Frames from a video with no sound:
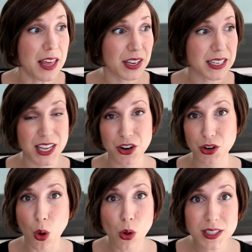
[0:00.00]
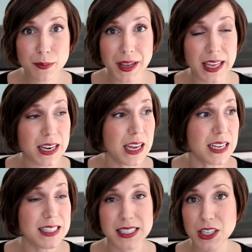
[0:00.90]
the container to hold them in,
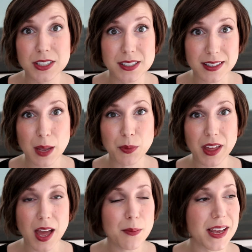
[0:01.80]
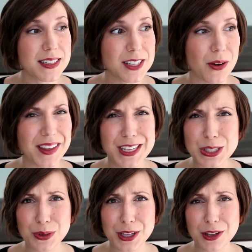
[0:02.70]
stickers to label them. And so I think it's
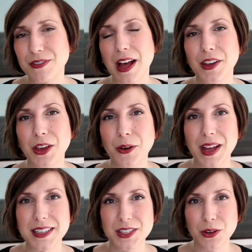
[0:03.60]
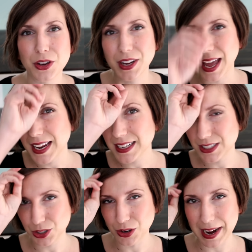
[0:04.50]
a really good value. And so you're getting
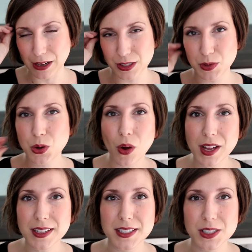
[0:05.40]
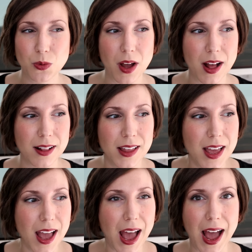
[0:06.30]
to try out some new oils as well
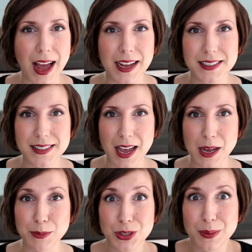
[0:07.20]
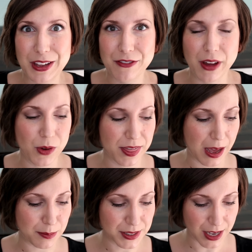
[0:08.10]
as um, do something fun with
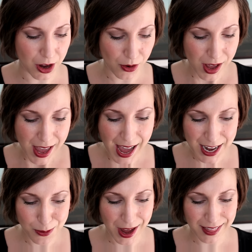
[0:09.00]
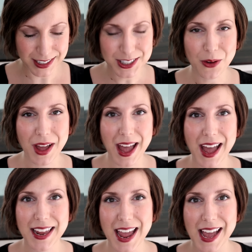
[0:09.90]
them. So anyway, let's go
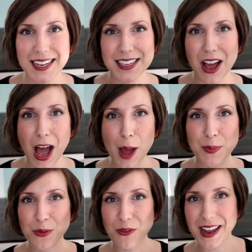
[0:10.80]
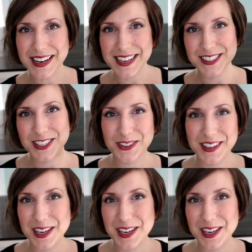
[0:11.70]
ahead and hop right into the